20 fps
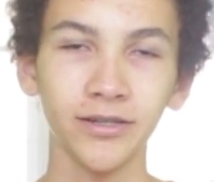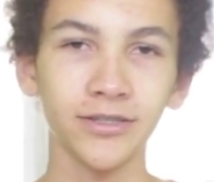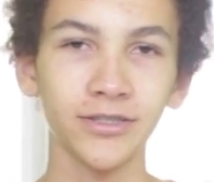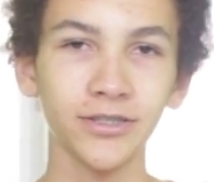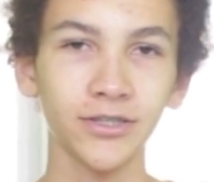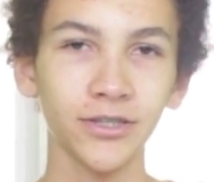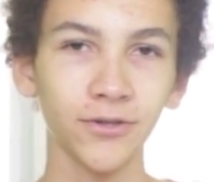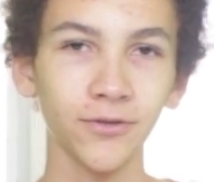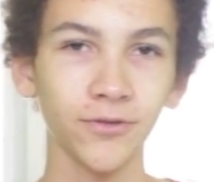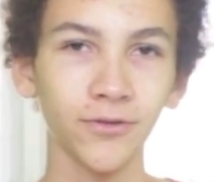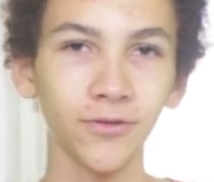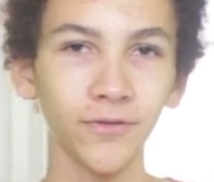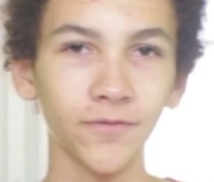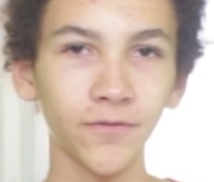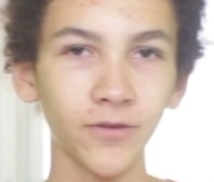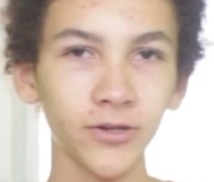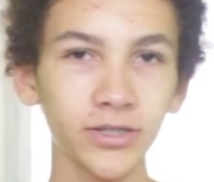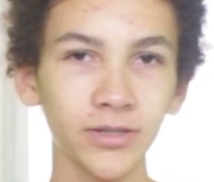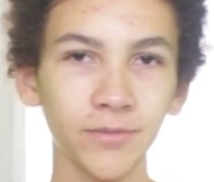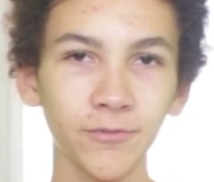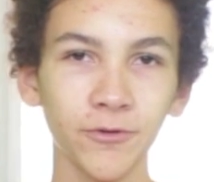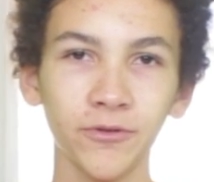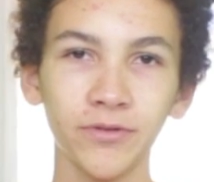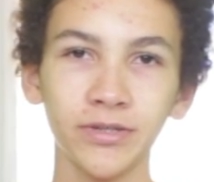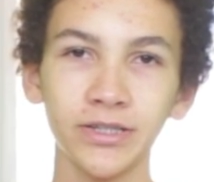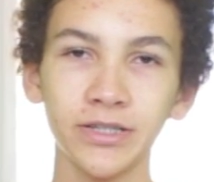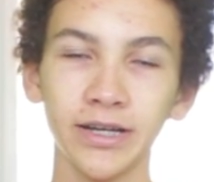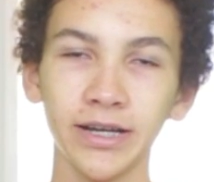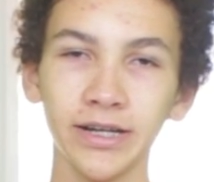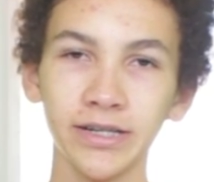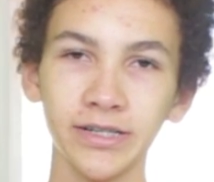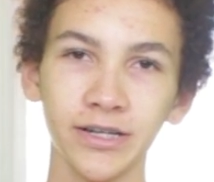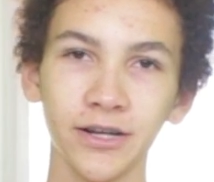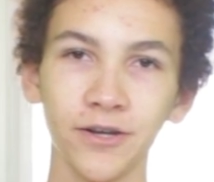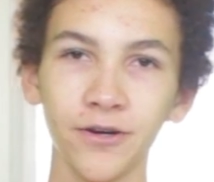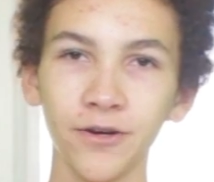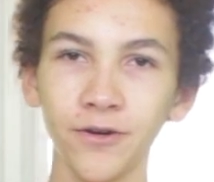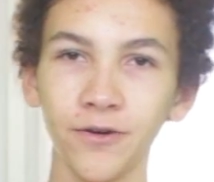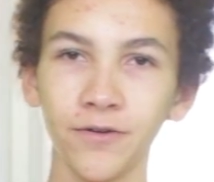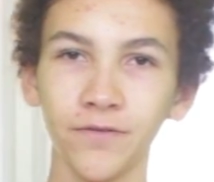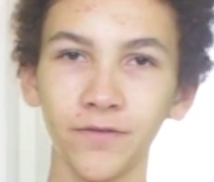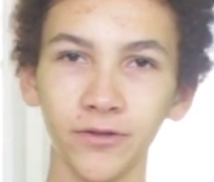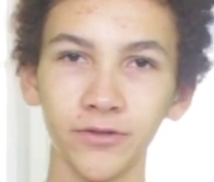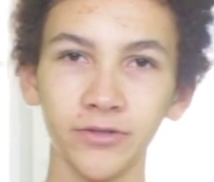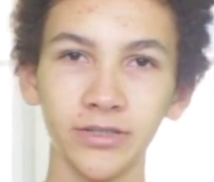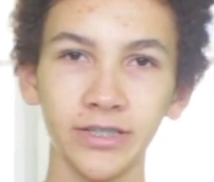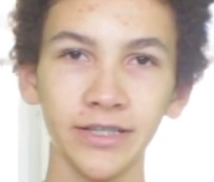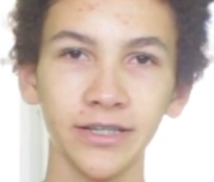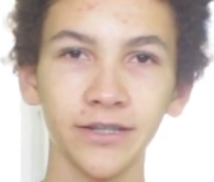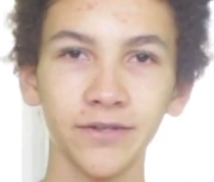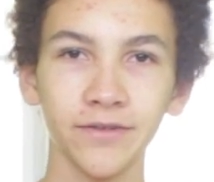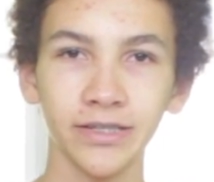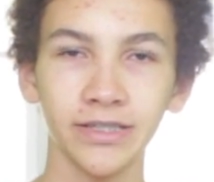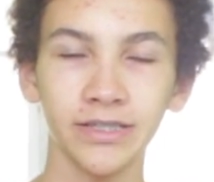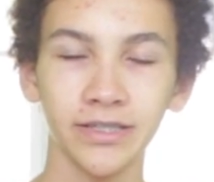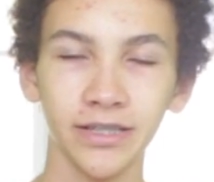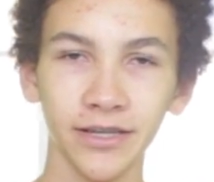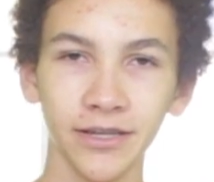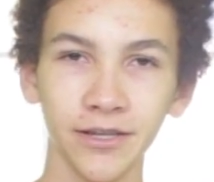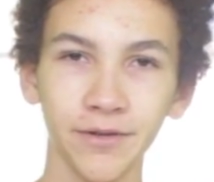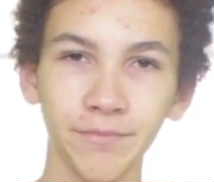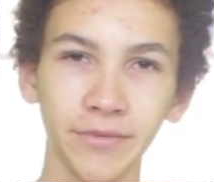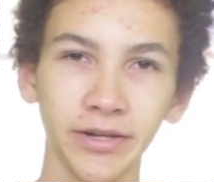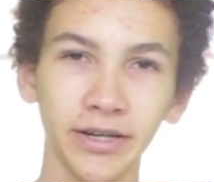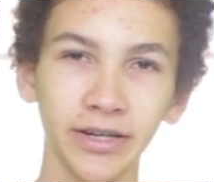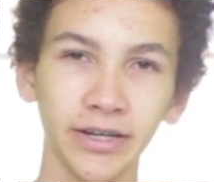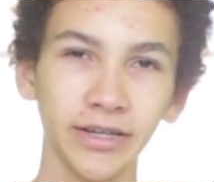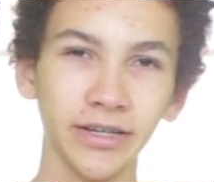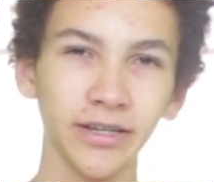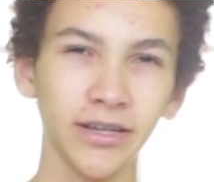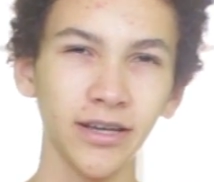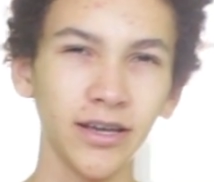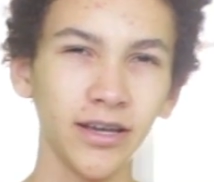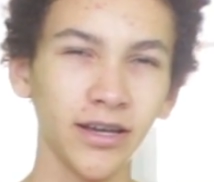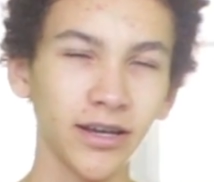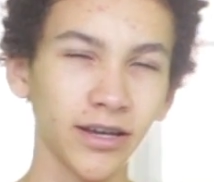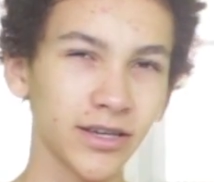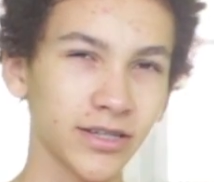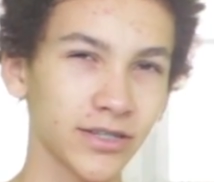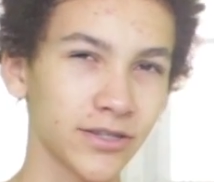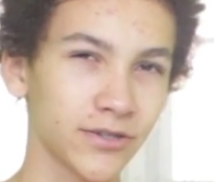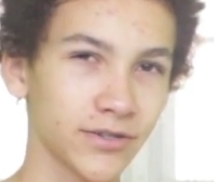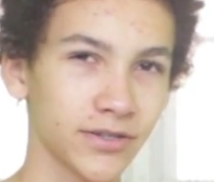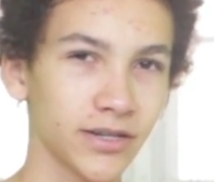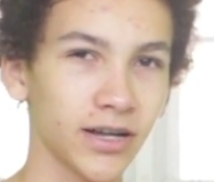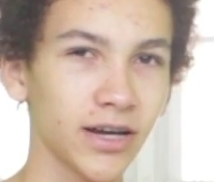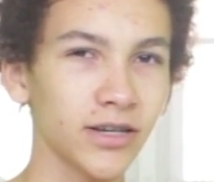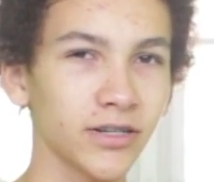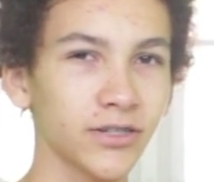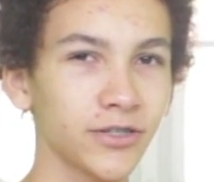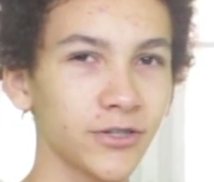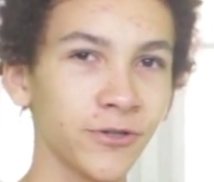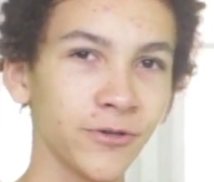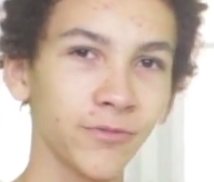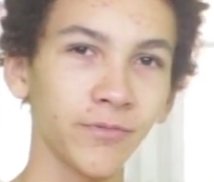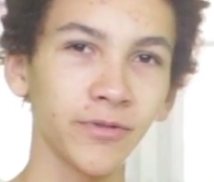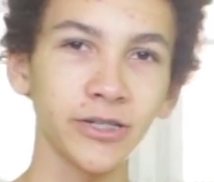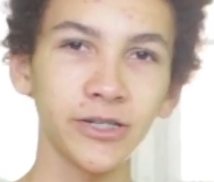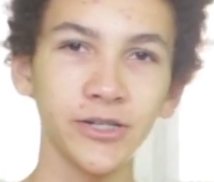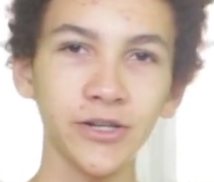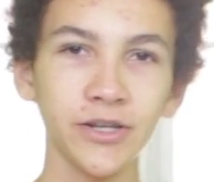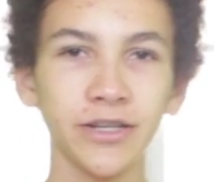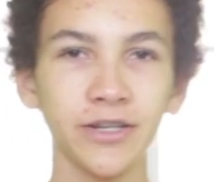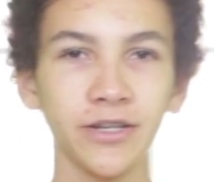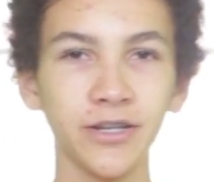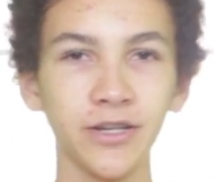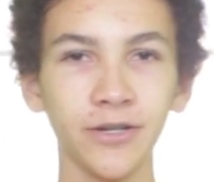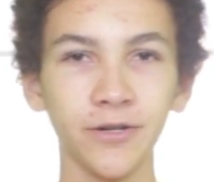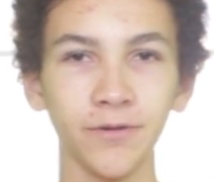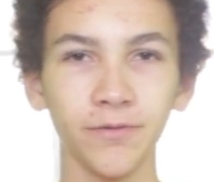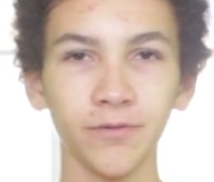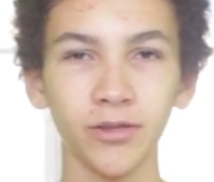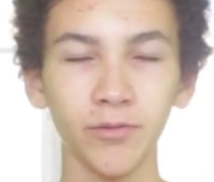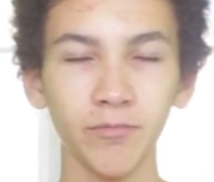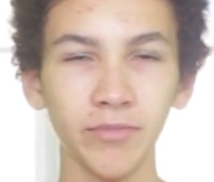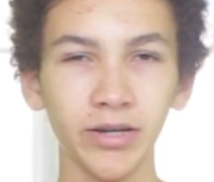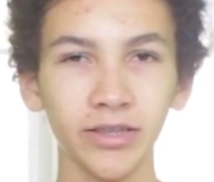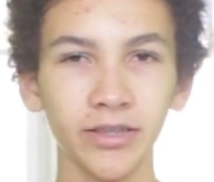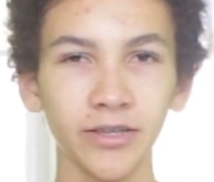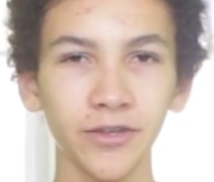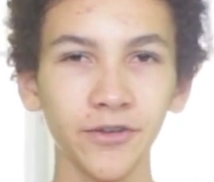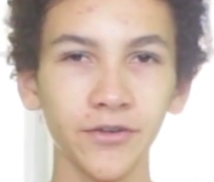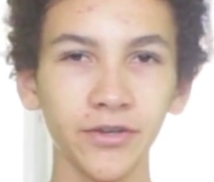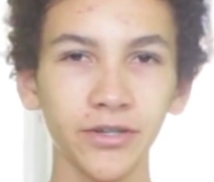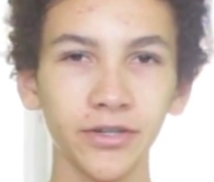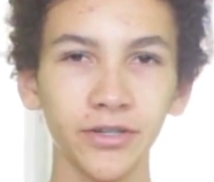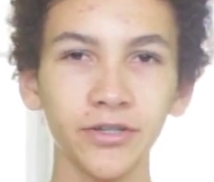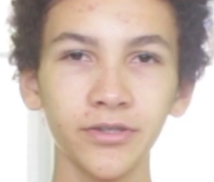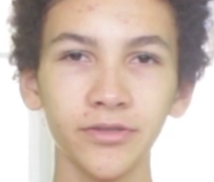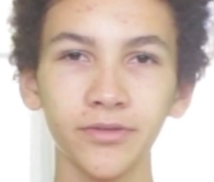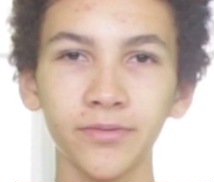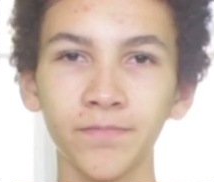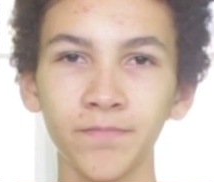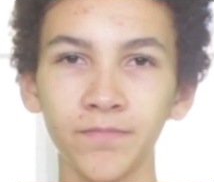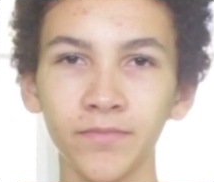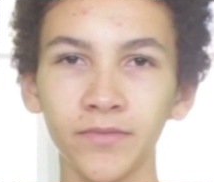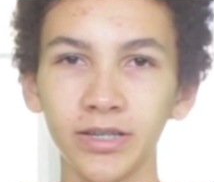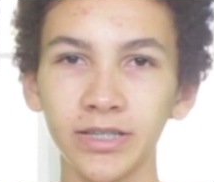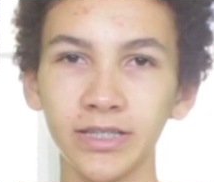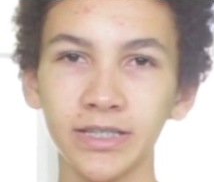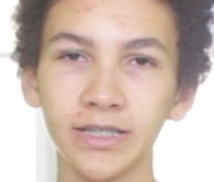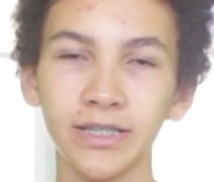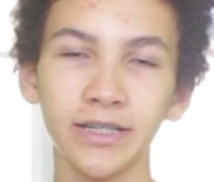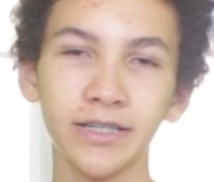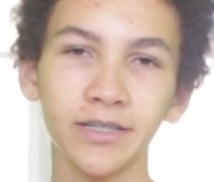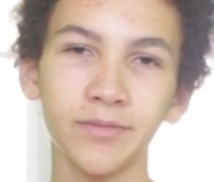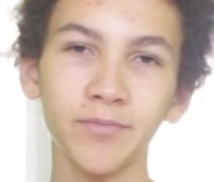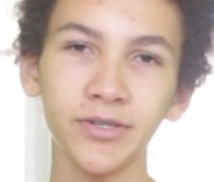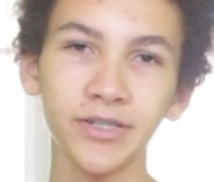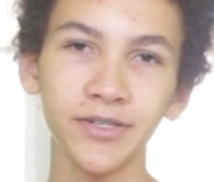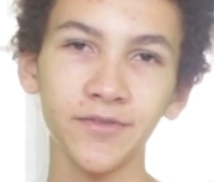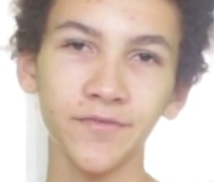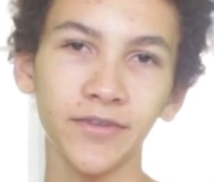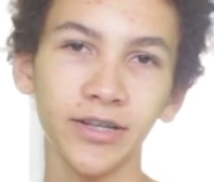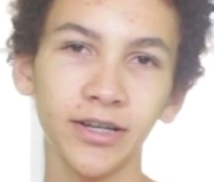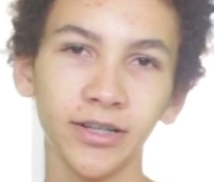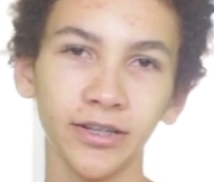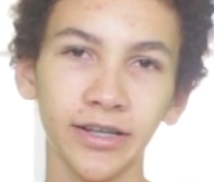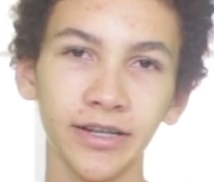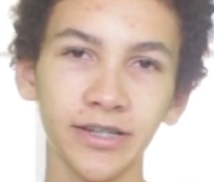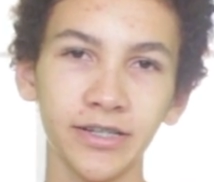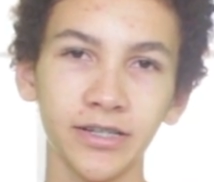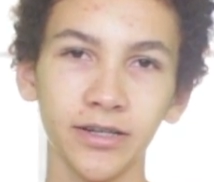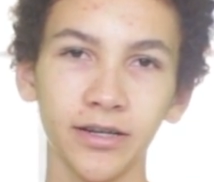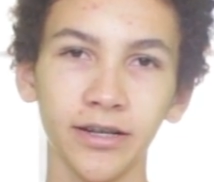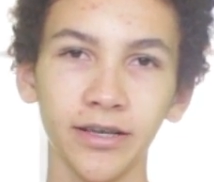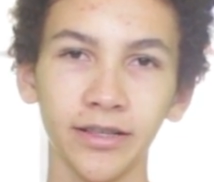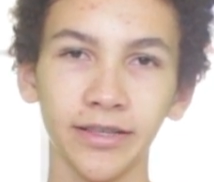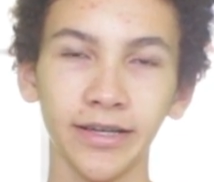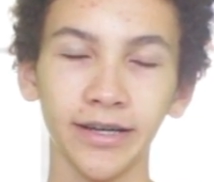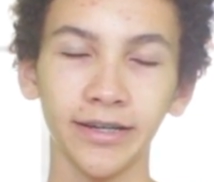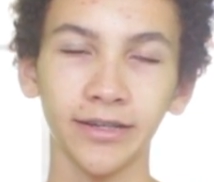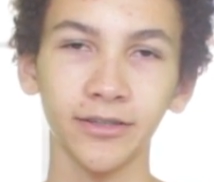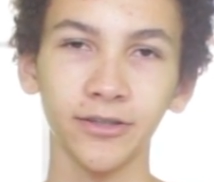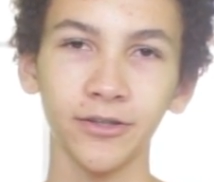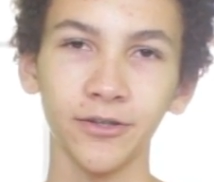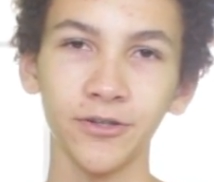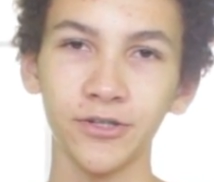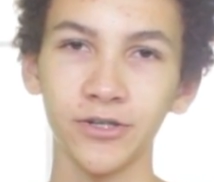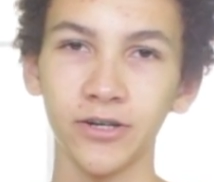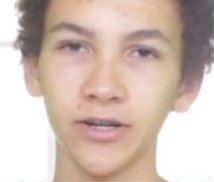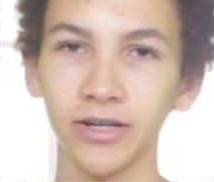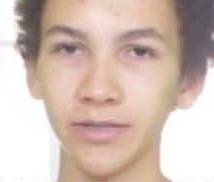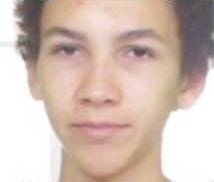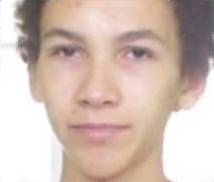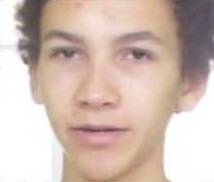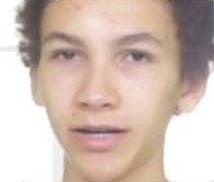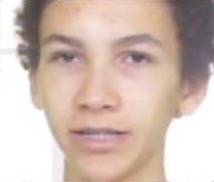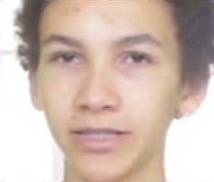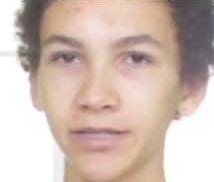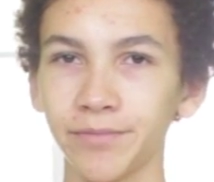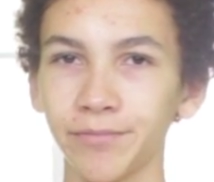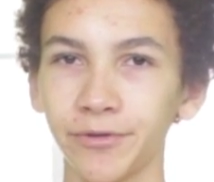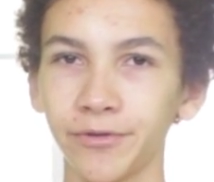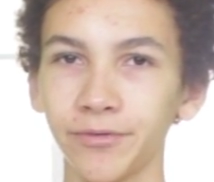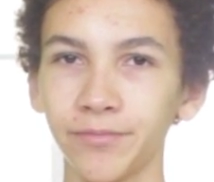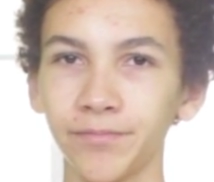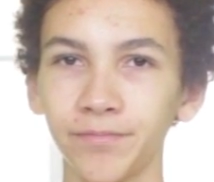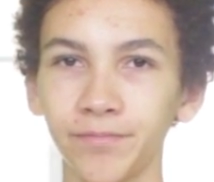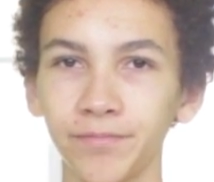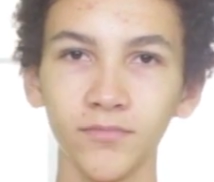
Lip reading: So first I'm going to actually go over decreasing the humidity because there's not too much you can do. The main thing you can do is get as much ventilation in that enclosure as possible.